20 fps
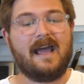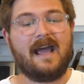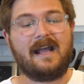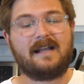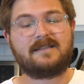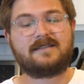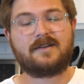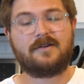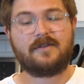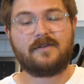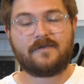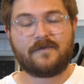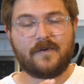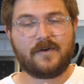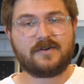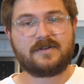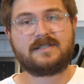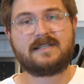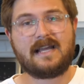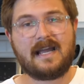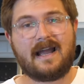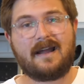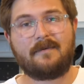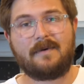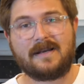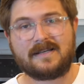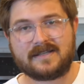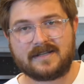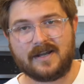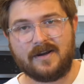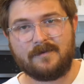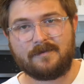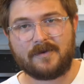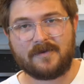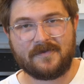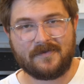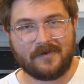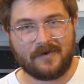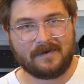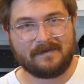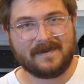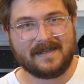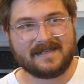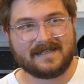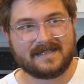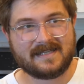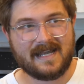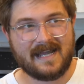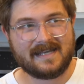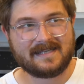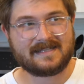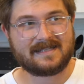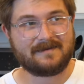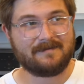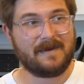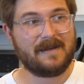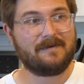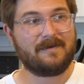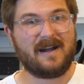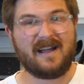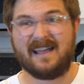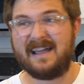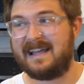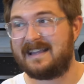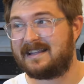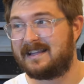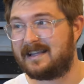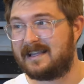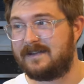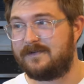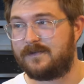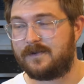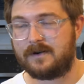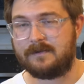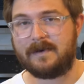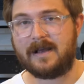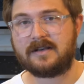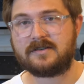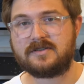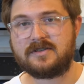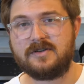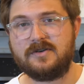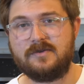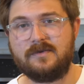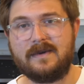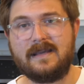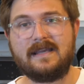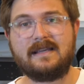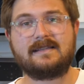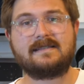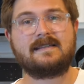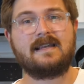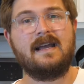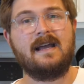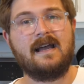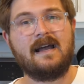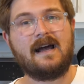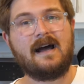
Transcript: And so the first day I went to go perform this test, meanwhile, I had the Leaf for about two weeks.